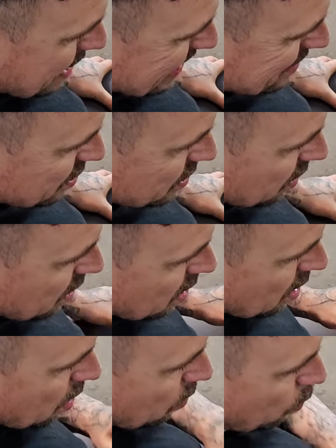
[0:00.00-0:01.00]
this.
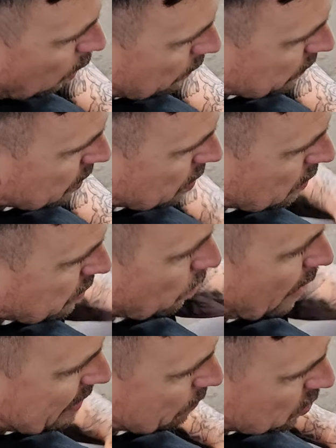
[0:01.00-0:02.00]
One, the
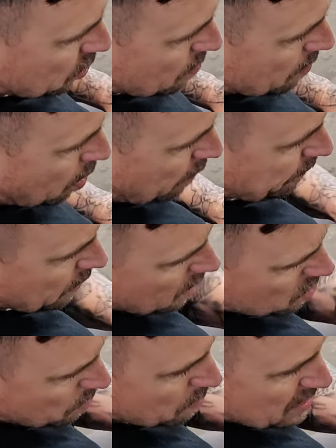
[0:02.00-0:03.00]
weight would come
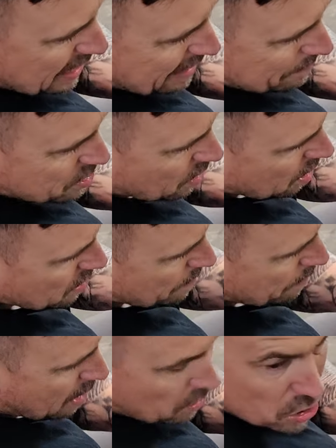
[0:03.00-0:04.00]
off. Sometimes the
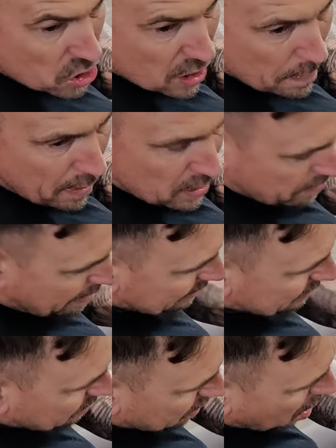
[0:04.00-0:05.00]
bar could slip out your
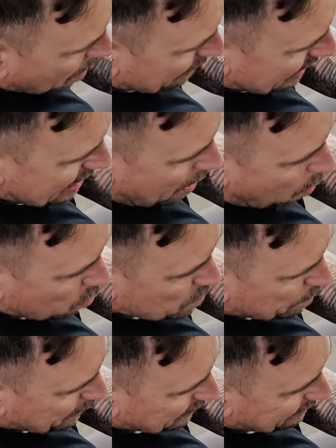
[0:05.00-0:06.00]
hand, but I always
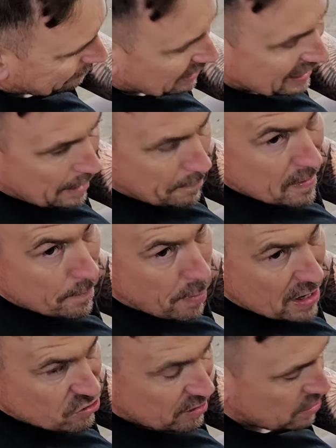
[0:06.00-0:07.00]
believe in keeping the
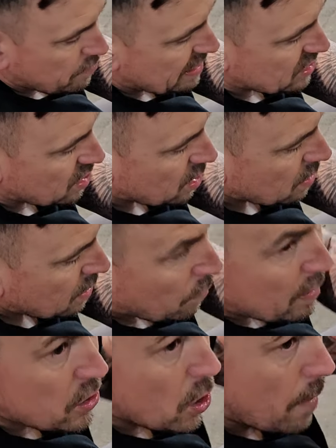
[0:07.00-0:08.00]
pressure in your wrist.
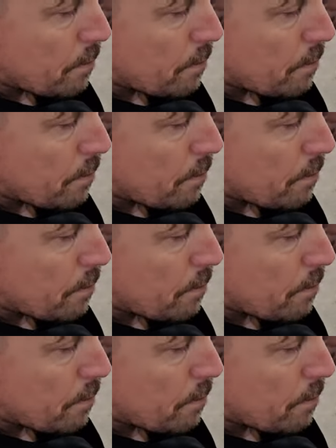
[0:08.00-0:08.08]
When you're